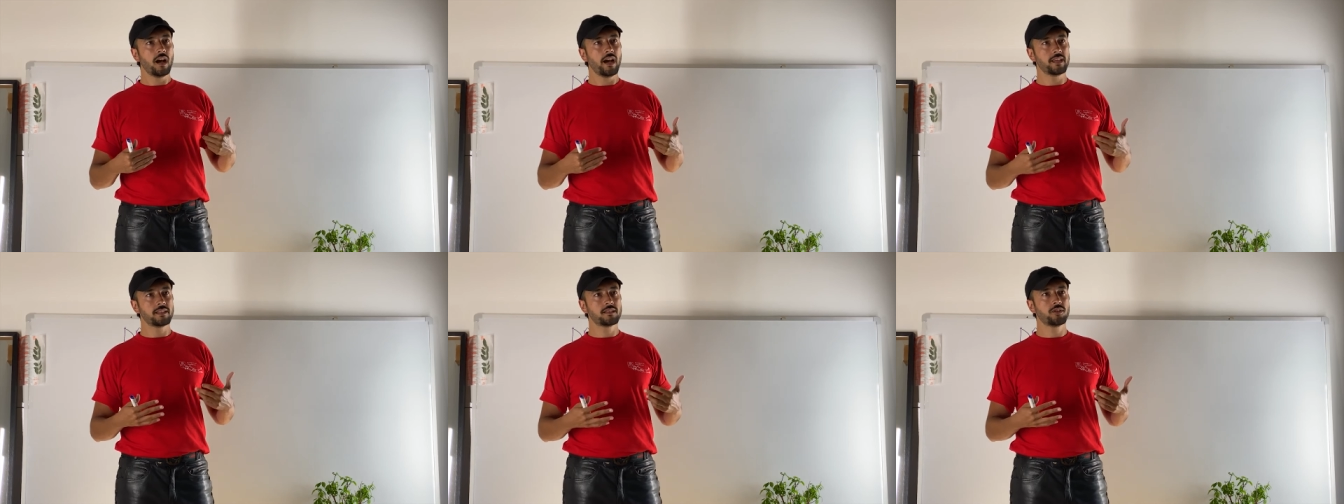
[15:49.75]

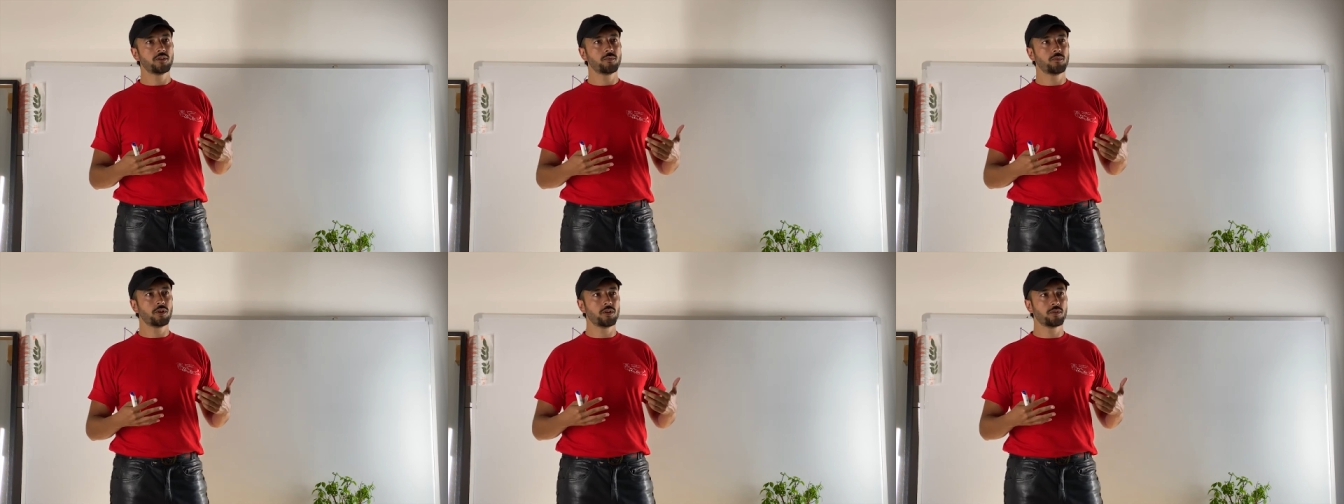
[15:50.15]
I see
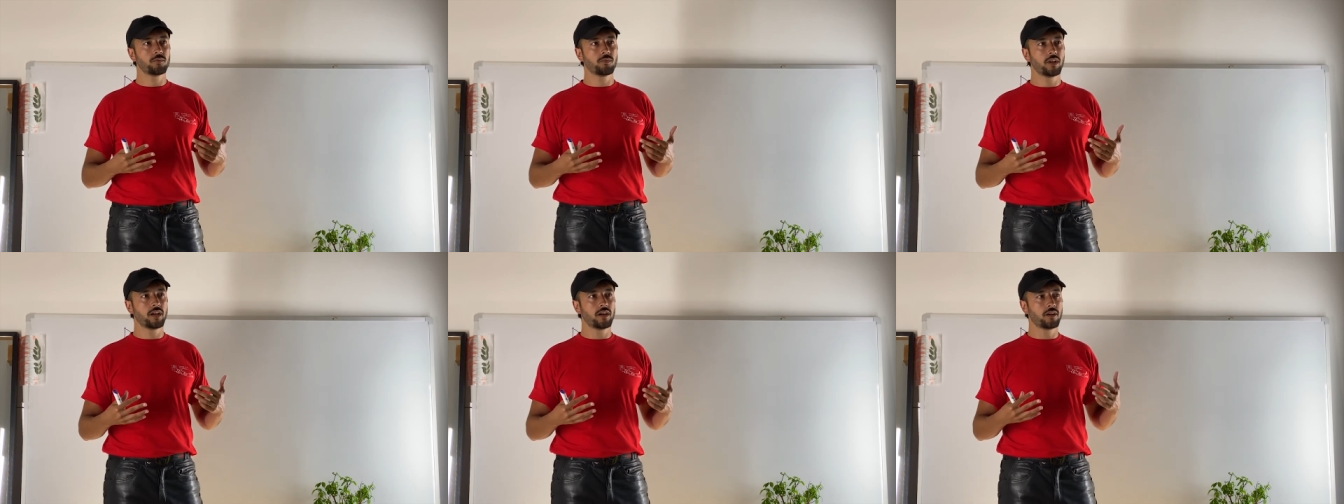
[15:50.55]
a world
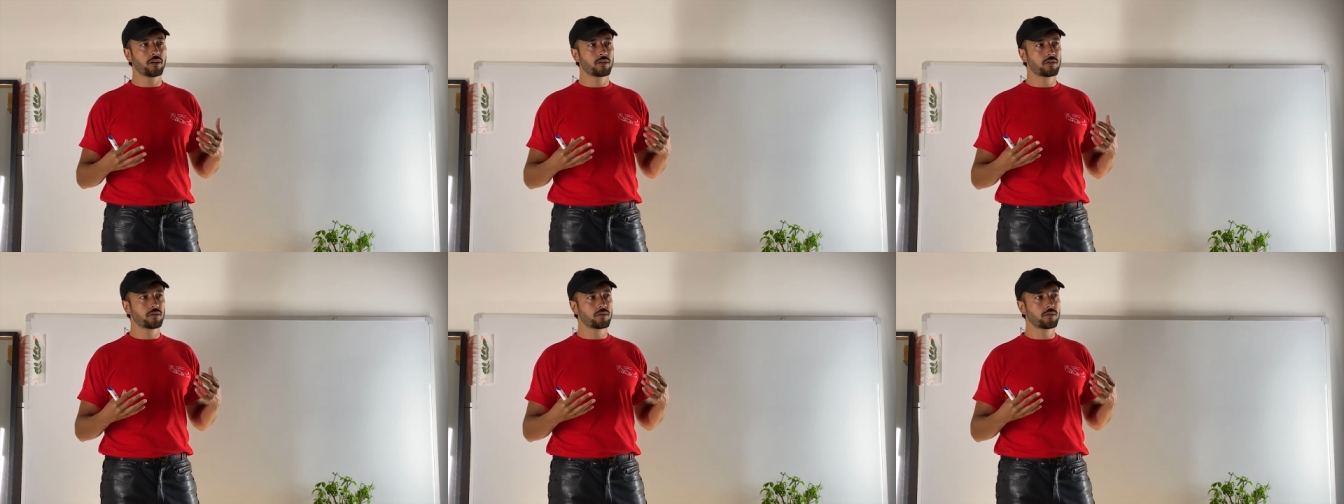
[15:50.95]

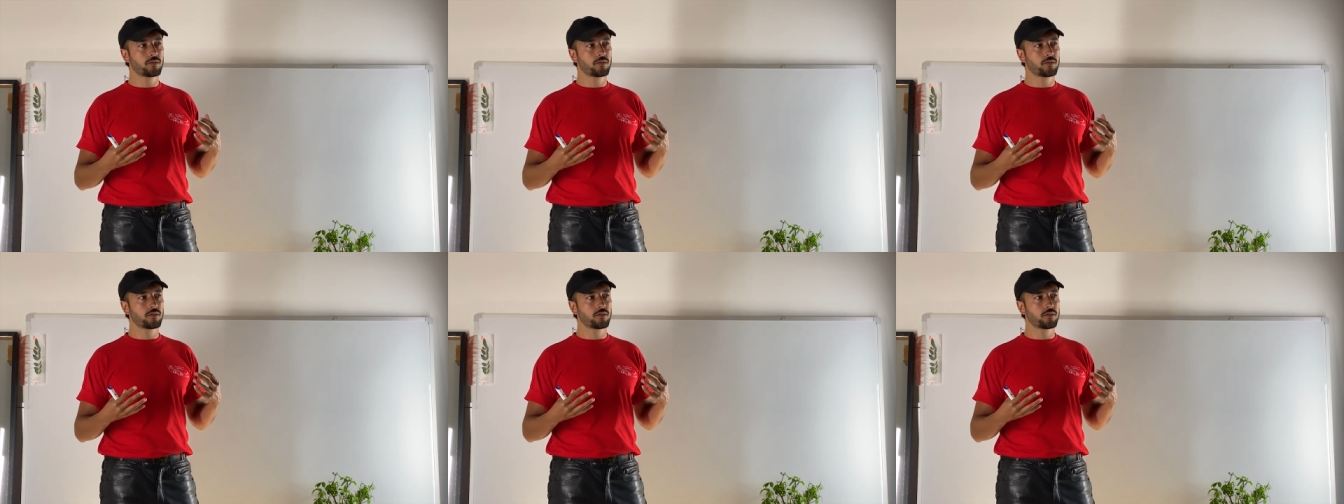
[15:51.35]
where